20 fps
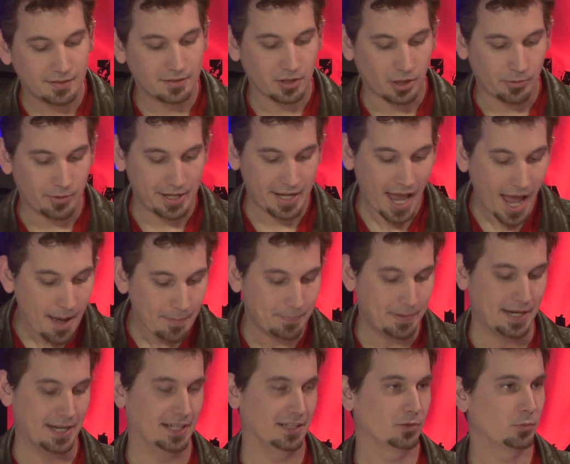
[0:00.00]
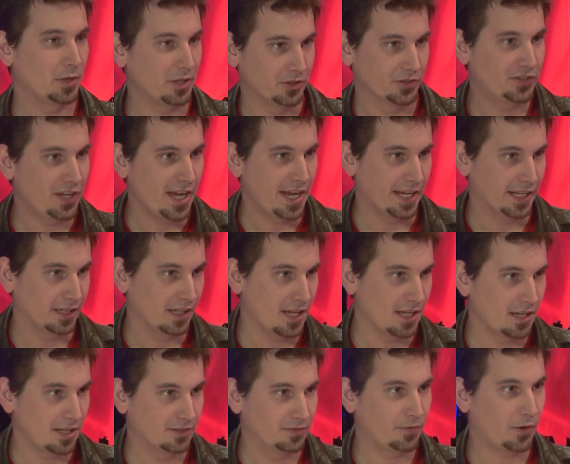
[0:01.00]
is already happening, is what you're saying,
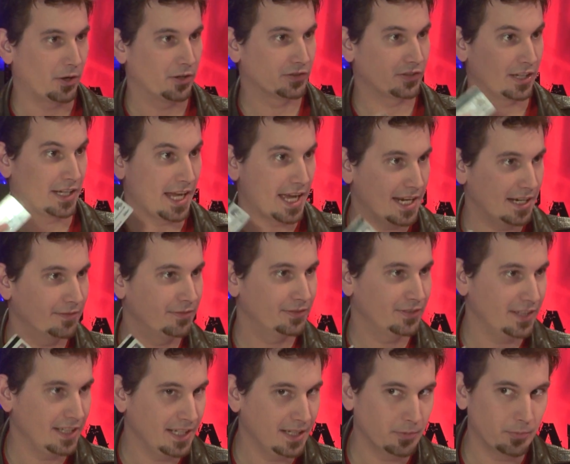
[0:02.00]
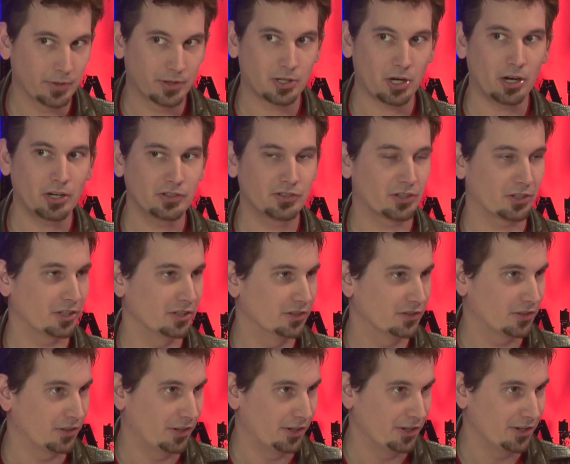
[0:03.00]
yes. as far as like NFC with cards are
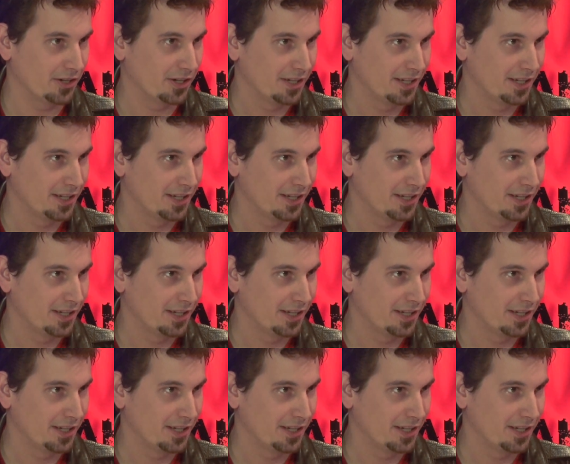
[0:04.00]
concerned.